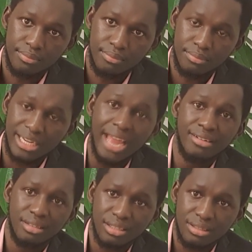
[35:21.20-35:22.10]
But
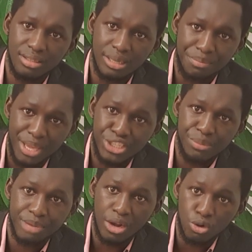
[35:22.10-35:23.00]
then the big
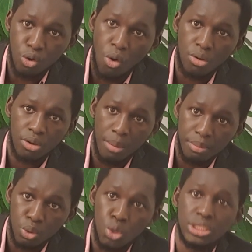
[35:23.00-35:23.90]
ship cannot come
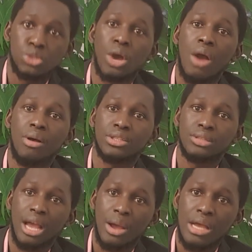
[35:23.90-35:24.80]
closer to
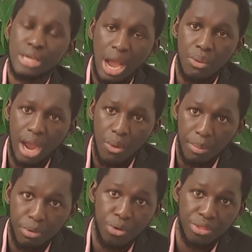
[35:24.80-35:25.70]
our
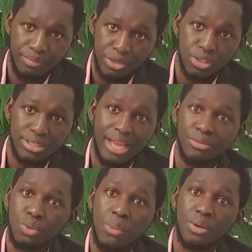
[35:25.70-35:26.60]
boat, because
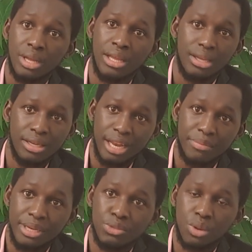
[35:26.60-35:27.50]
then that
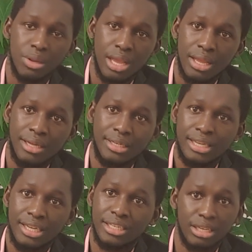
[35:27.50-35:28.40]
means the
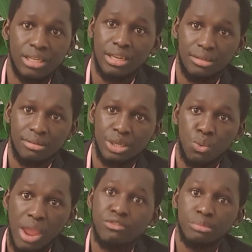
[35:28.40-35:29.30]

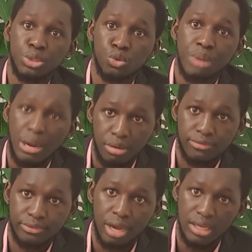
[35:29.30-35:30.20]
wave will be too
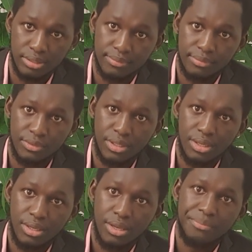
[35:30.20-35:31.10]
powerful for us.
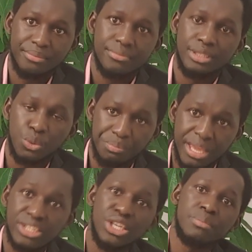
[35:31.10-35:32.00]
The
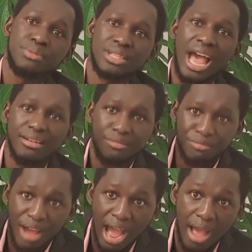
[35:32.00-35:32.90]
big ship stand
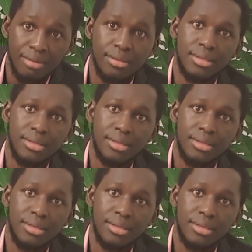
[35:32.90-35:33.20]
far,